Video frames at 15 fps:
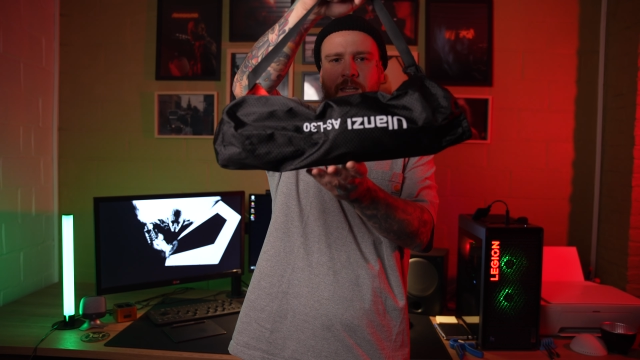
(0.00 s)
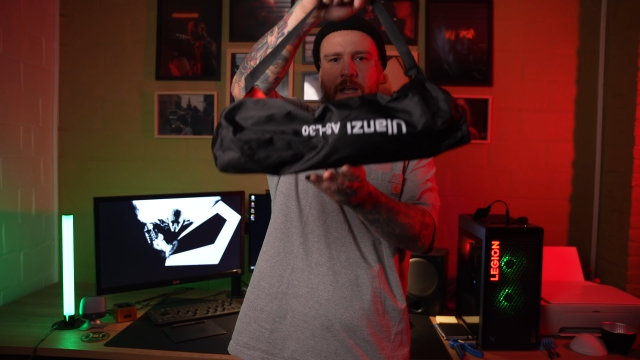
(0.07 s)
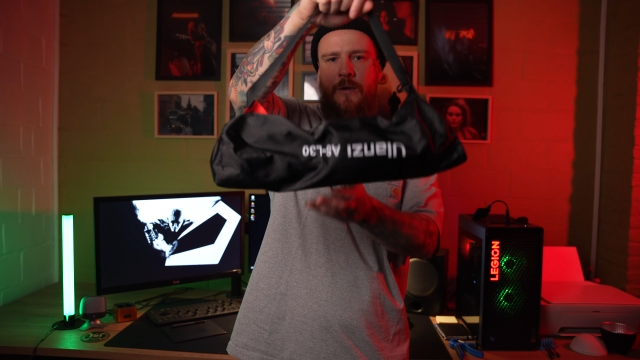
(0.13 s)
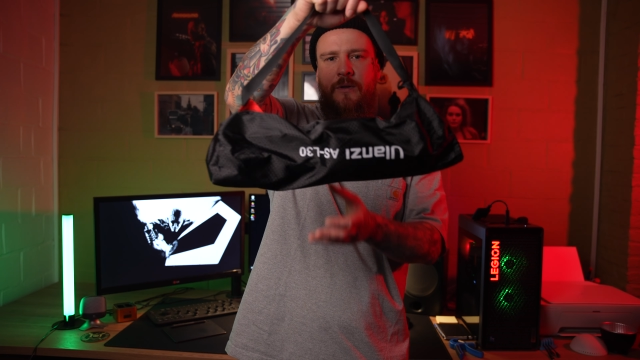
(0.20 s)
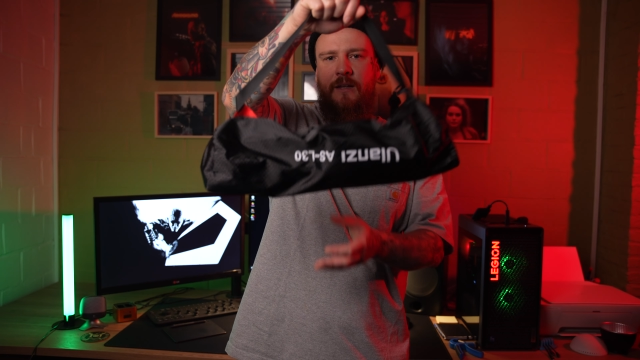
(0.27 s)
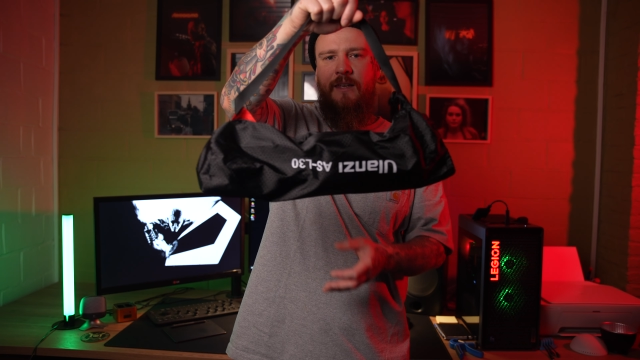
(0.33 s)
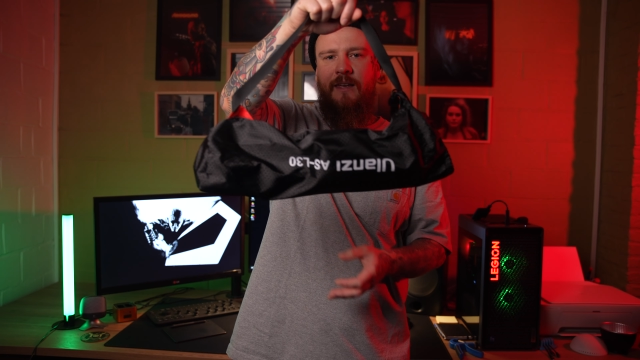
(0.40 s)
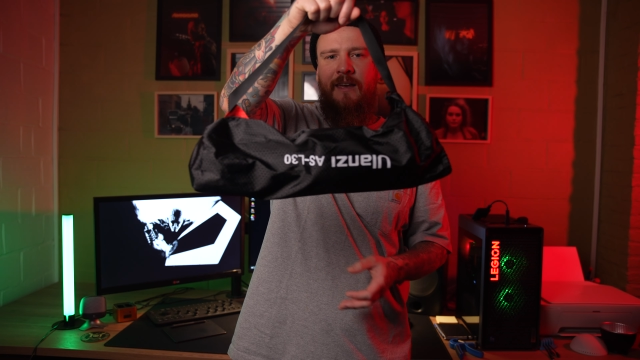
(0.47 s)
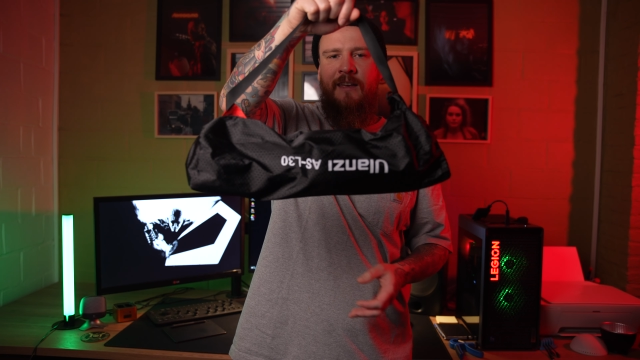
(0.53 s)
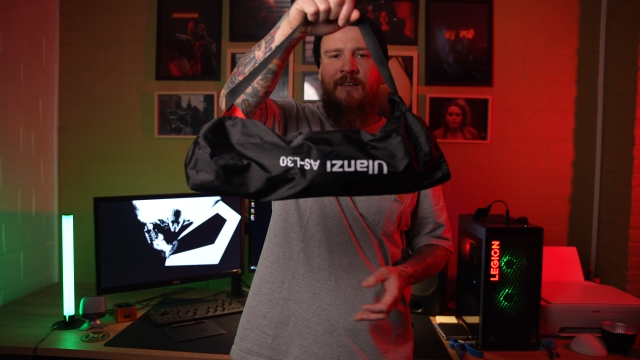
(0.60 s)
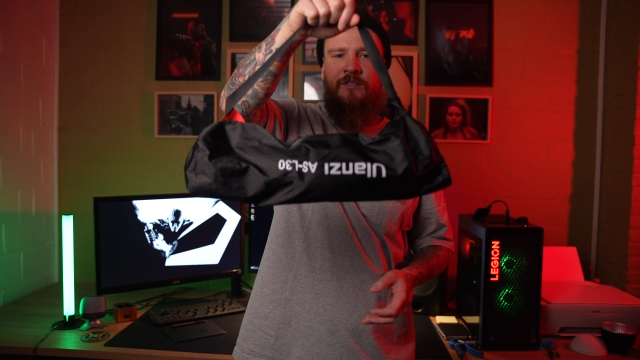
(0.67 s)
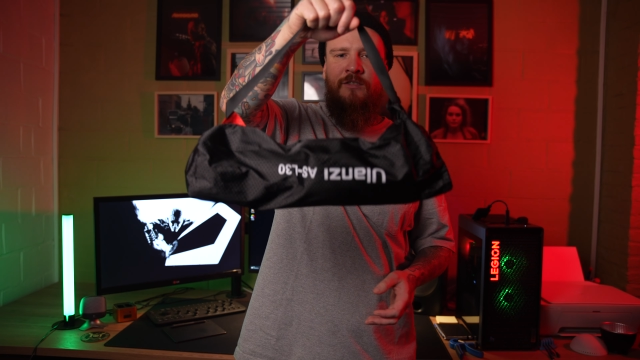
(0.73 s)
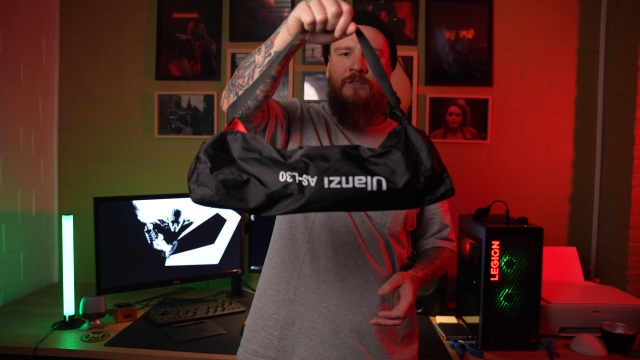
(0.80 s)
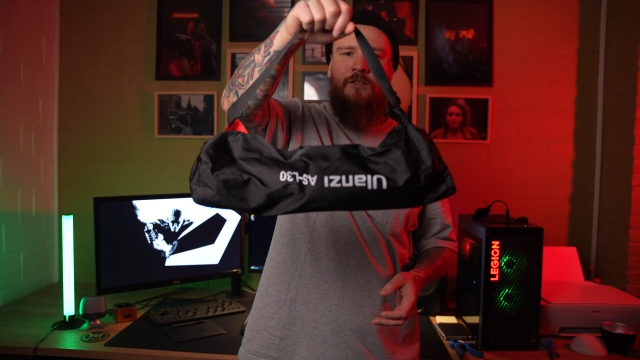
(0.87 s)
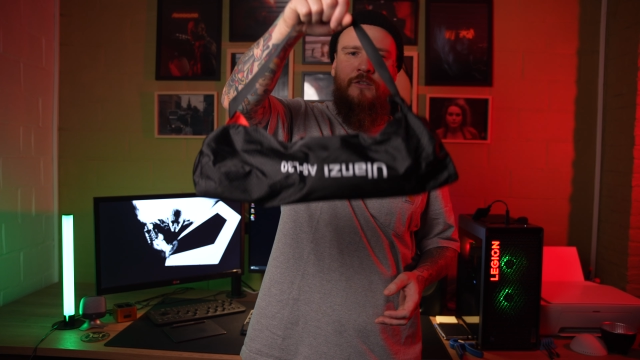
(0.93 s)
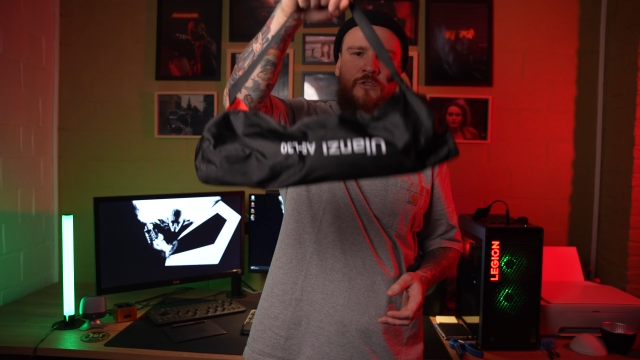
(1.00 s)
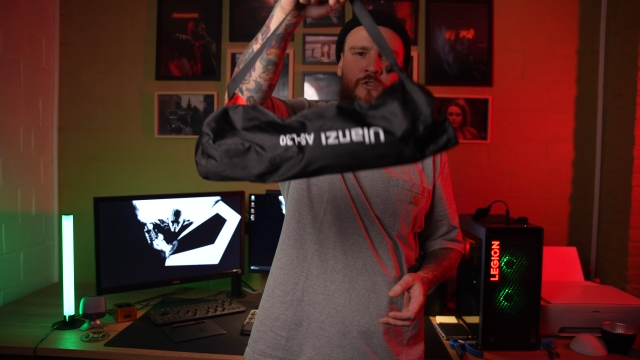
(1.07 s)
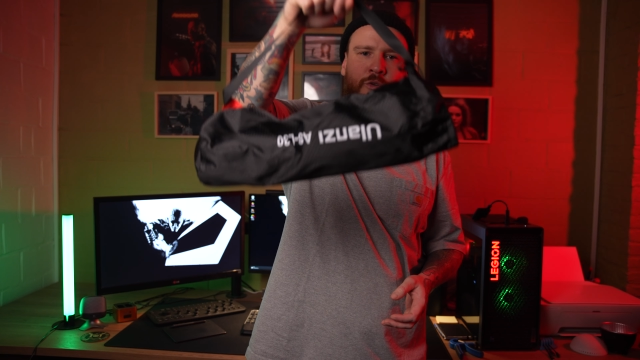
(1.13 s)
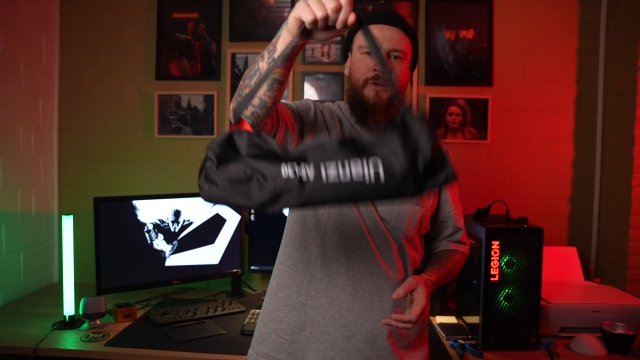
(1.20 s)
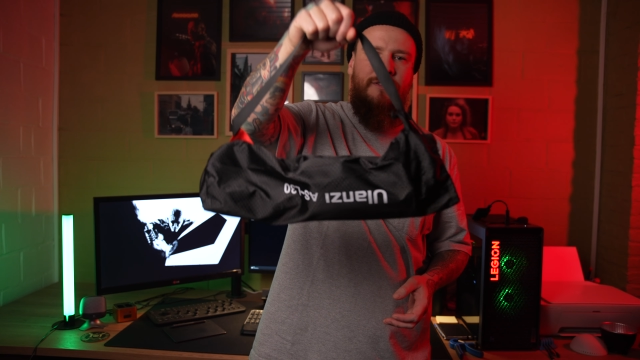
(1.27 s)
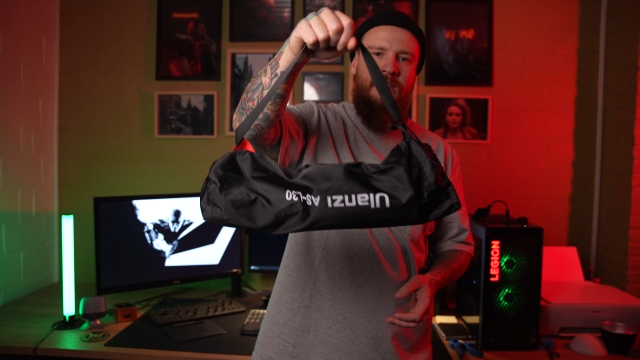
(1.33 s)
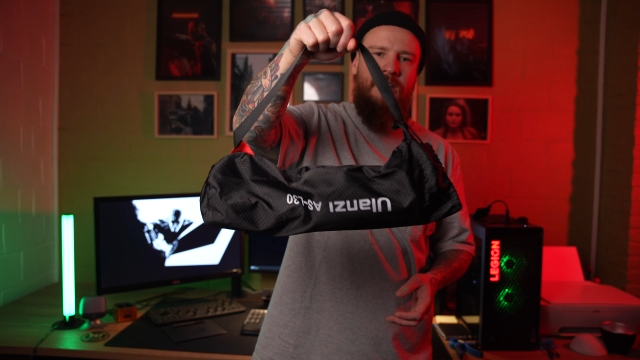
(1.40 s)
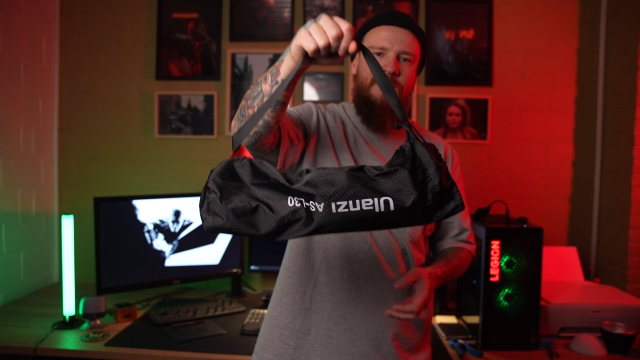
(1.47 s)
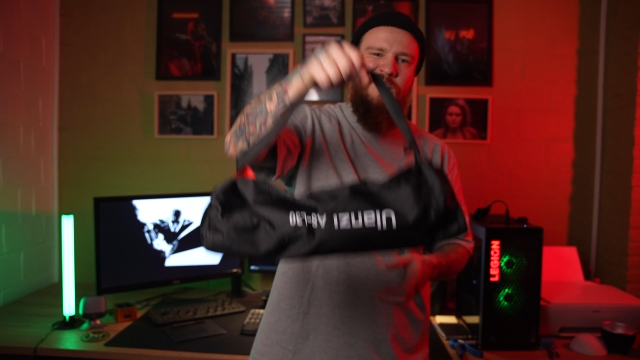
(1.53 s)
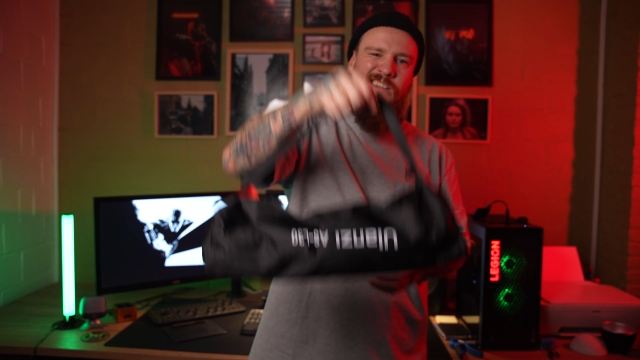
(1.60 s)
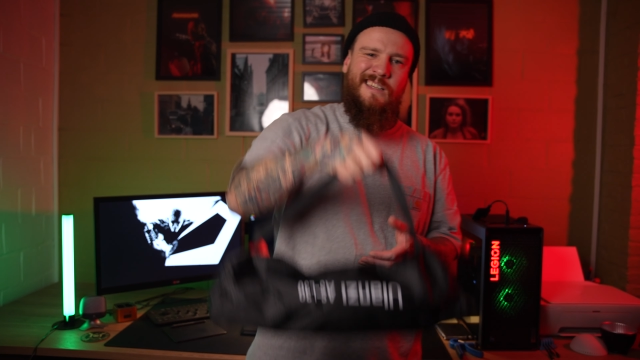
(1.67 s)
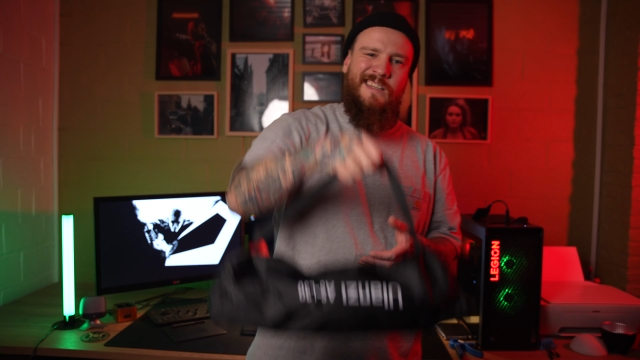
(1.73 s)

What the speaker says: carrying case, so it's easy to